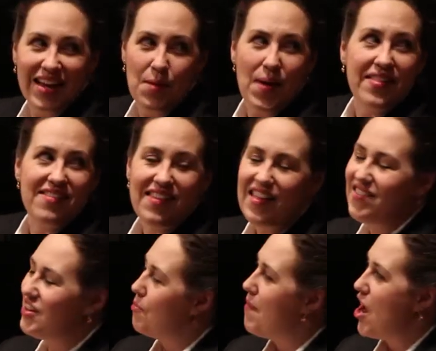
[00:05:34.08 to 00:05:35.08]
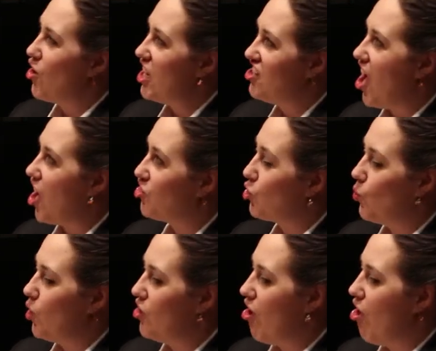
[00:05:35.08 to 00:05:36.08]
It made sense to marry Dr.
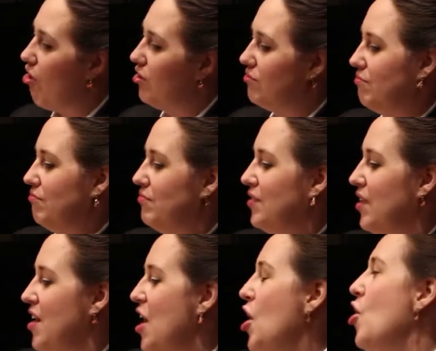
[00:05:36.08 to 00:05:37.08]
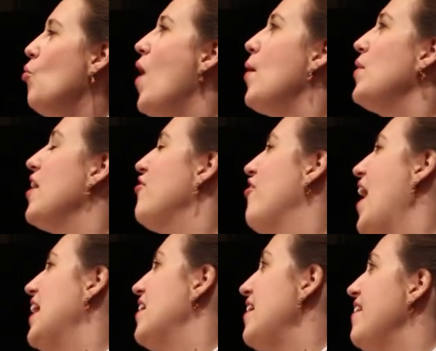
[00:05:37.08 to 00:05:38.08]
Whipple. Why would I
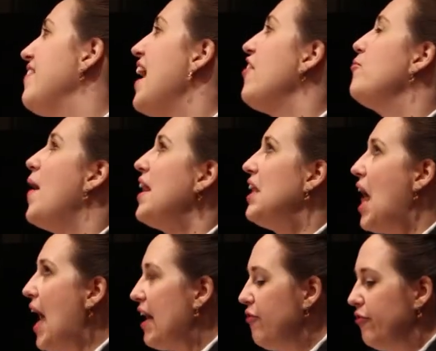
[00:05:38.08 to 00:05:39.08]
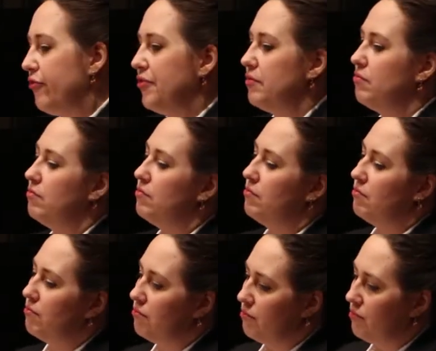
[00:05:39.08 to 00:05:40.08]
fight? He saved my life,
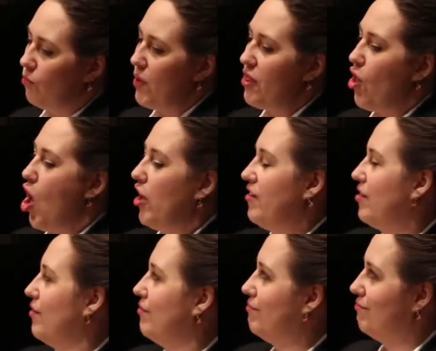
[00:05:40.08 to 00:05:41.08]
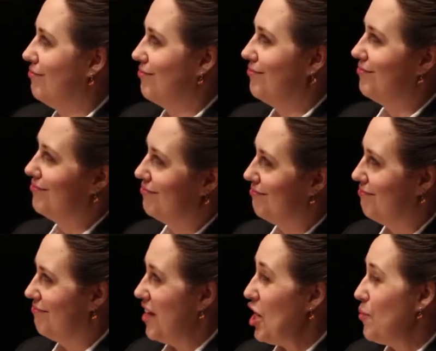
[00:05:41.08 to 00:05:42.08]
we thought.
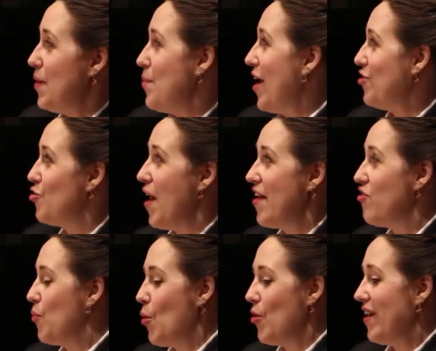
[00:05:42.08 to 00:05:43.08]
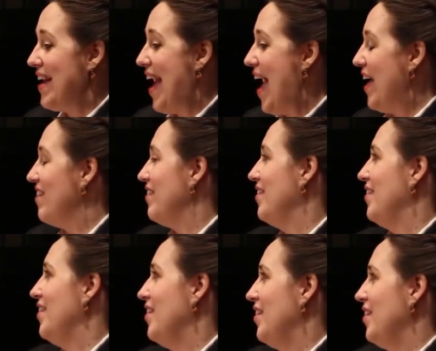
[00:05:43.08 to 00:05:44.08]
He could be my transport again,
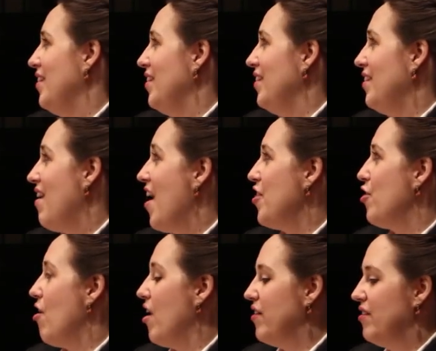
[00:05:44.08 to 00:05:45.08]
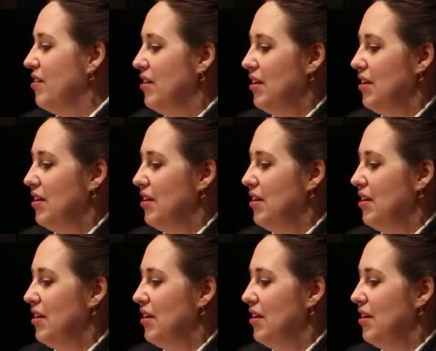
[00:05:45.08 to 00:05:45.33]
I thought.